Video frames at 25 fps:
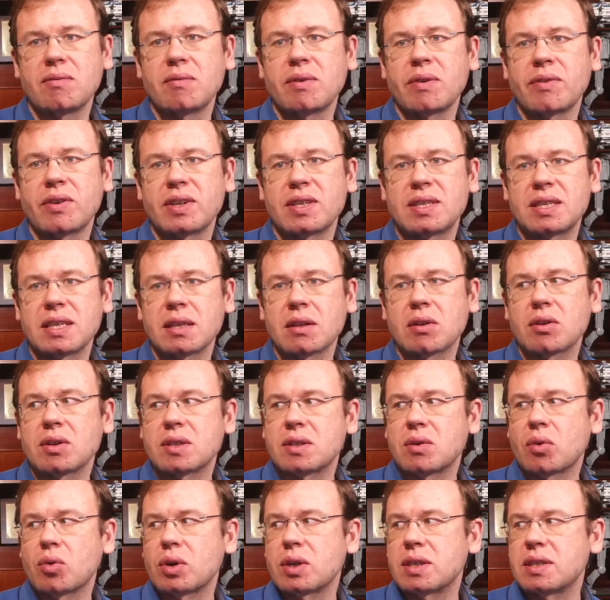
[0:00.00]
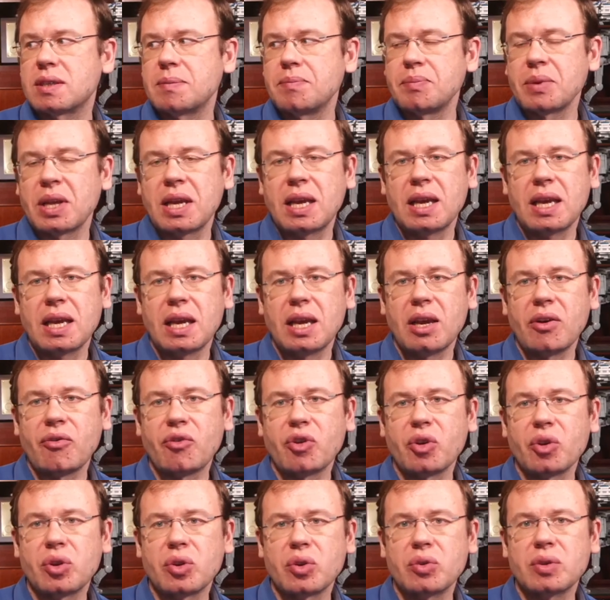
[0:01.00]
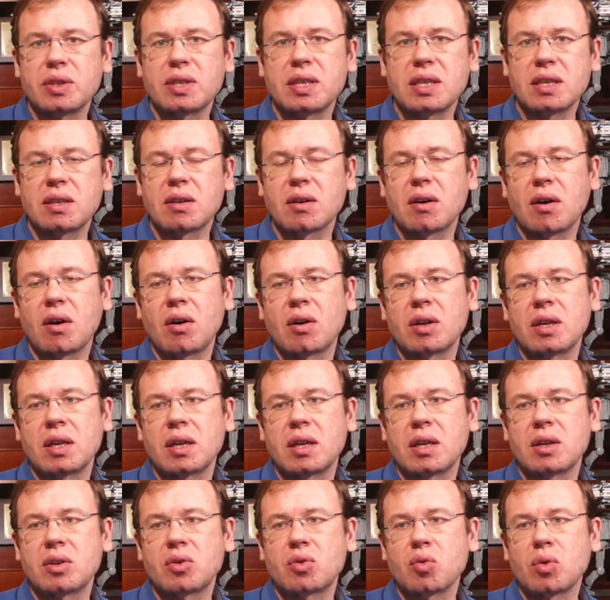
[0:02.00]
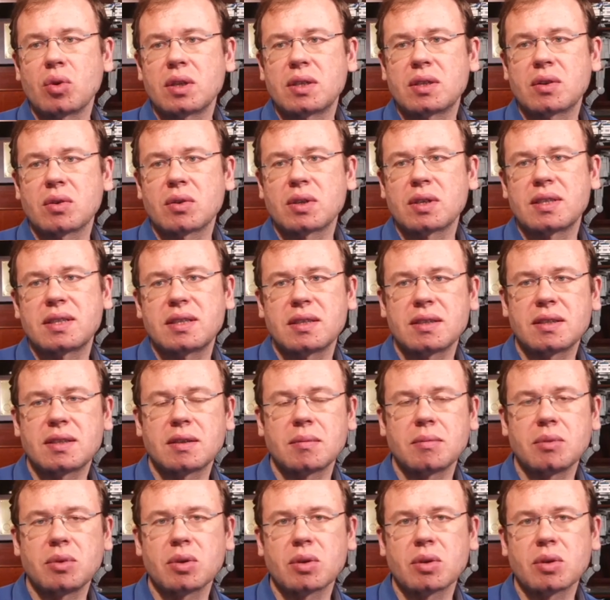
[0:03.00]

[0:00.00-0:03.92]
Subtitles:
with a single source. If you use it on a dual source system,